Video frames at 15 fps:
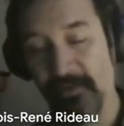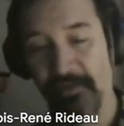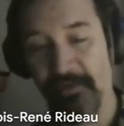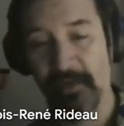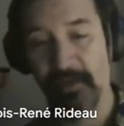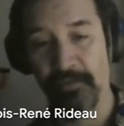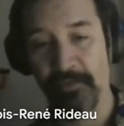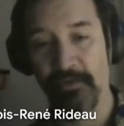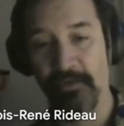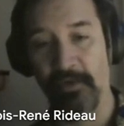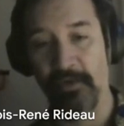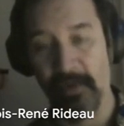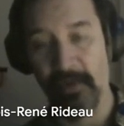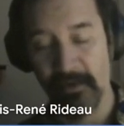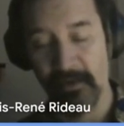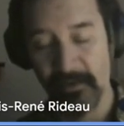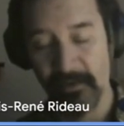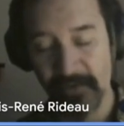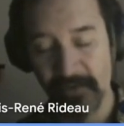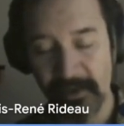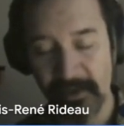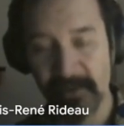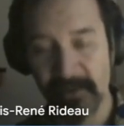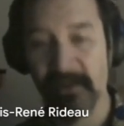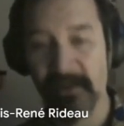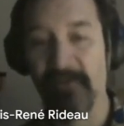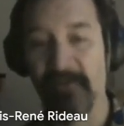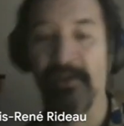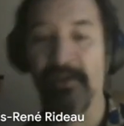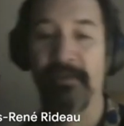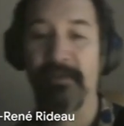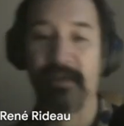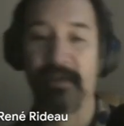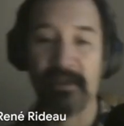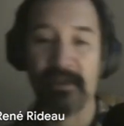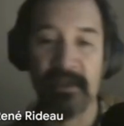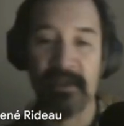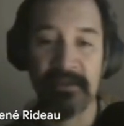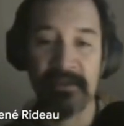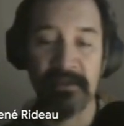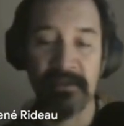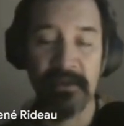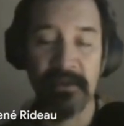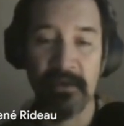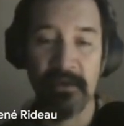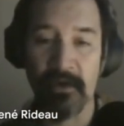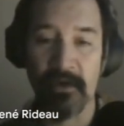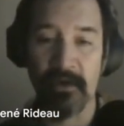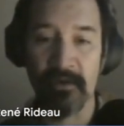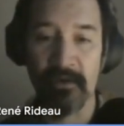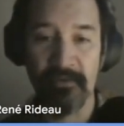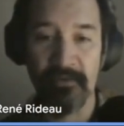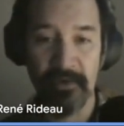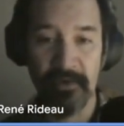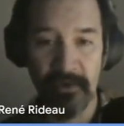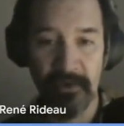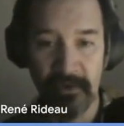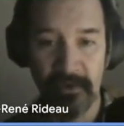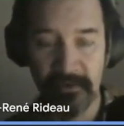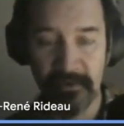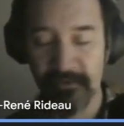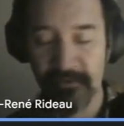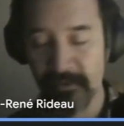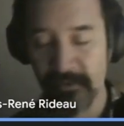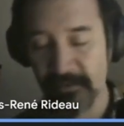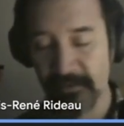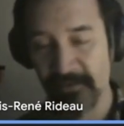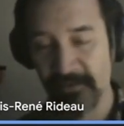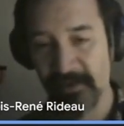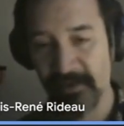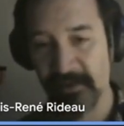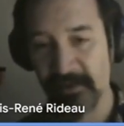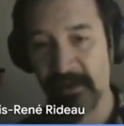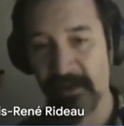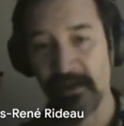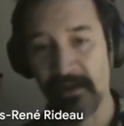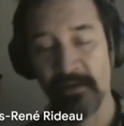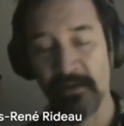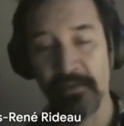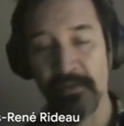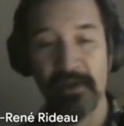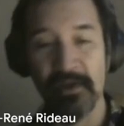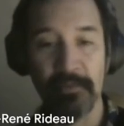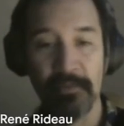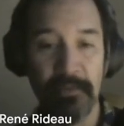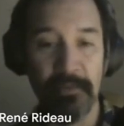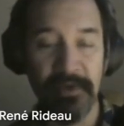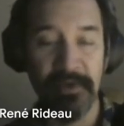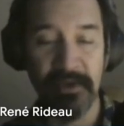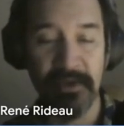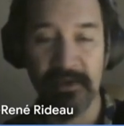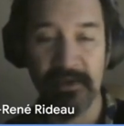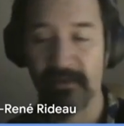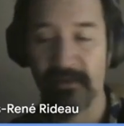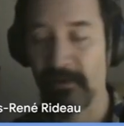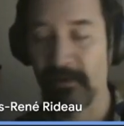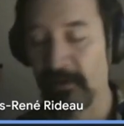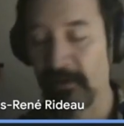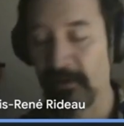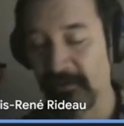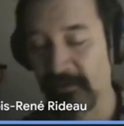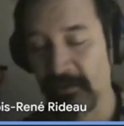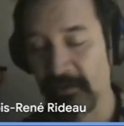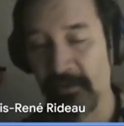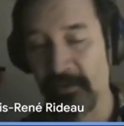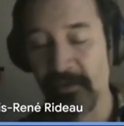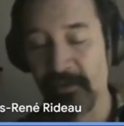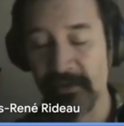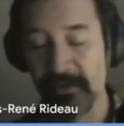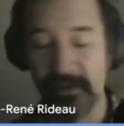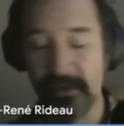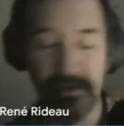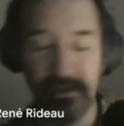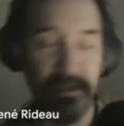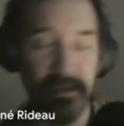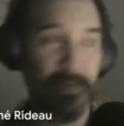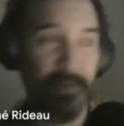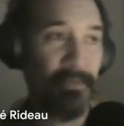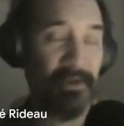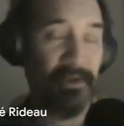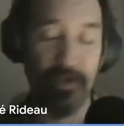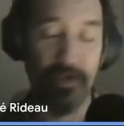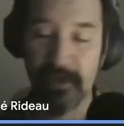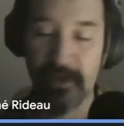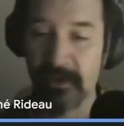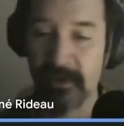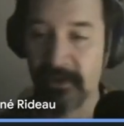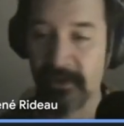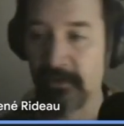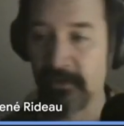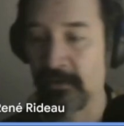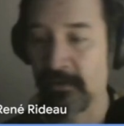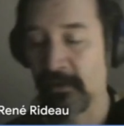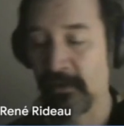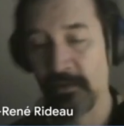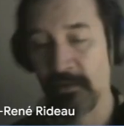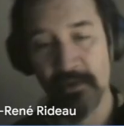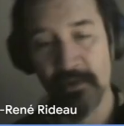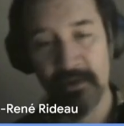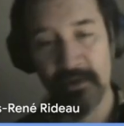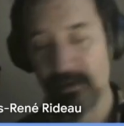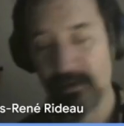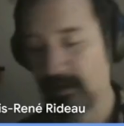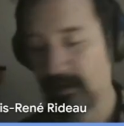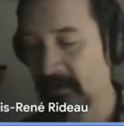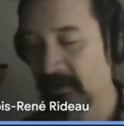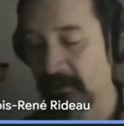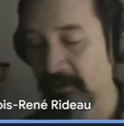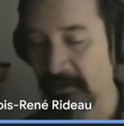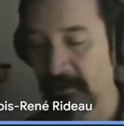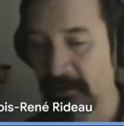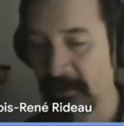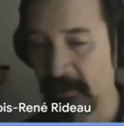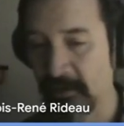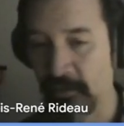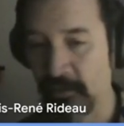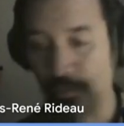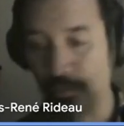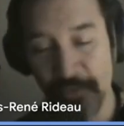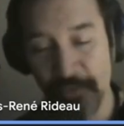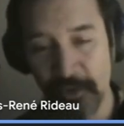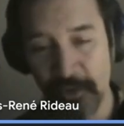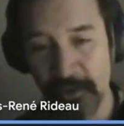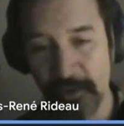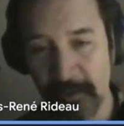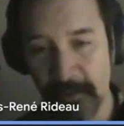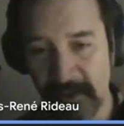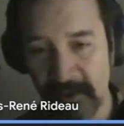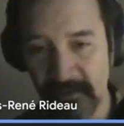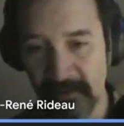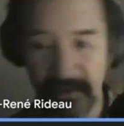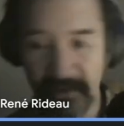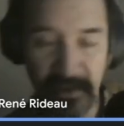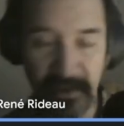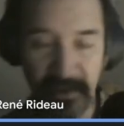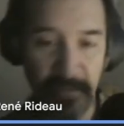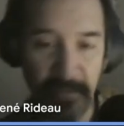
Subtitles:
Sky protocol, avoiding data availability attacks on very large volumes of data without publishing this large volume of data on Cardano, where Cardano is limited to 4 kilobytes of data per